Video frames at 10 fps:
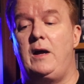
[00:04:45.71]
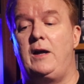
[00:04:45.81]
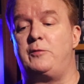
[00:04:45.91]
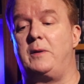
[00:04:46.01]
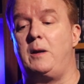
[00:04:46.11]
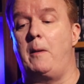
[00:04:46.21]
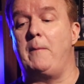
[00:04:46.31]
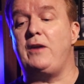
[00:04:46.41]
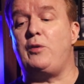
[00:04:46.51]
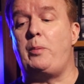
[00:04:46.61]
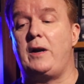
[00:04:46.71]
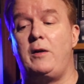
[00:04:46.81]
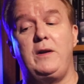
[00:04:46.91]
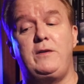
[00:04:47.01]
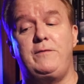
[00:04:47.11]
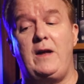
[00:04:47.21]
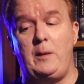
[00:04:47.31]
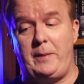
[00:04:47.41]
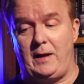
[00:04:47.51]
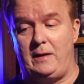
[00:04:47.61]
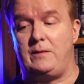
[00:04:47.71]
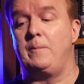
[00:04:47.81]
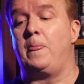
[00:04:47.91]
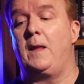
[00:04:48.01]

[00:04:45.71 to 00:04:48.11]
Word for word: has become a major player in developing it.